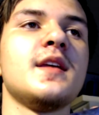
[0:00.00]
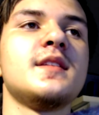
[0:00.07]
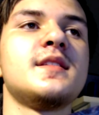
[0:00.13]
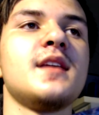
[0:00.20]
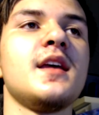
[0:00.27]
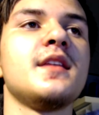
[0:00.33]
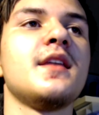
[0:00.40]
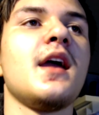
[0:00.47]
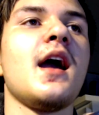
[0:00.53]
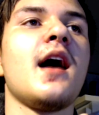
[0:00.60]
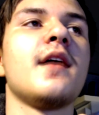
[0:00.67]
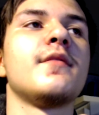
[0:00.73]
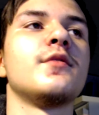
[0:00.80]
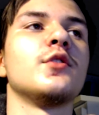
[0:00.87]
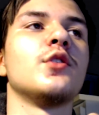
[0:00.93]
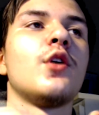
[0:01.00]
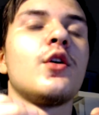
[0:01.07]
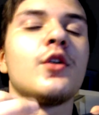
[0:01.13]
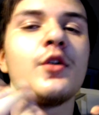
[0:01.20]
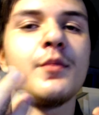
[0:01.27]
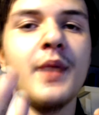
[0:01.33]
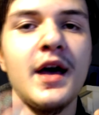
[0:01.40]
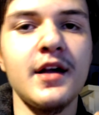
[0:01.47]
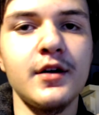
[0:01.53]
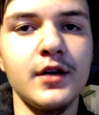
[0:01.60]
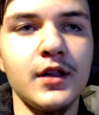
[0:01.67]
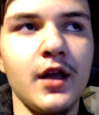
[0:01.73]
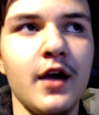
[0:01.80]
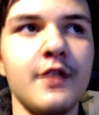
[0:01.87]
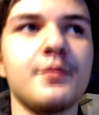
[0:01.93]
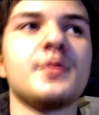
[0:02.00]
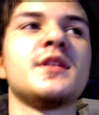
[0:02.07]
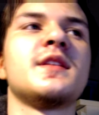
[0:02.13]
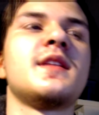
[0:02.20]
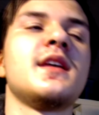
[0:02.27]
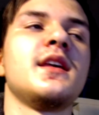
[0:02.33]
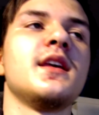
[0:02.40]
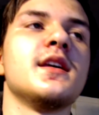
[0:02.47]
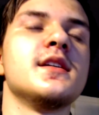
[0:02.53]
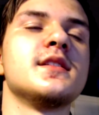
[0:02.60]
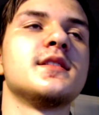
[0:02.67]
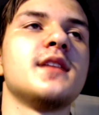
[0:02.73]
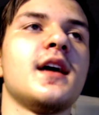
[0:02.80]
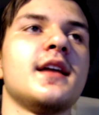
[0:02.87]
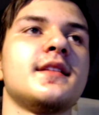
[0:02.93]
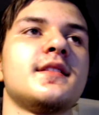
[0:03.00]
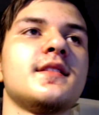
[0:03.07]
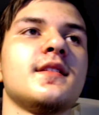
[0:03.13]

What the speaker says: say they have longer battery life, but the thing is that